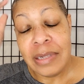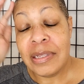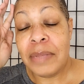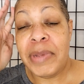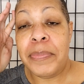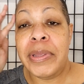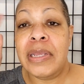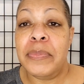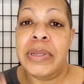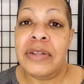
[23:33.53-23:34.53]
take my
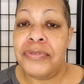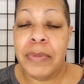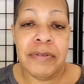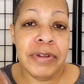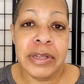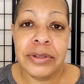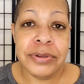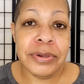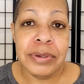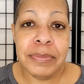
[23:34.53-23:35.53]
pain med for my
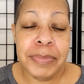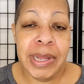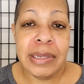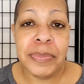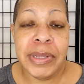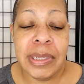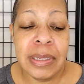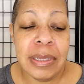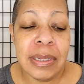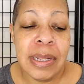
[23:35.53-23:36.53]
regular body
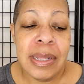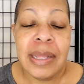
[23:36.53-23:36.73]
pain,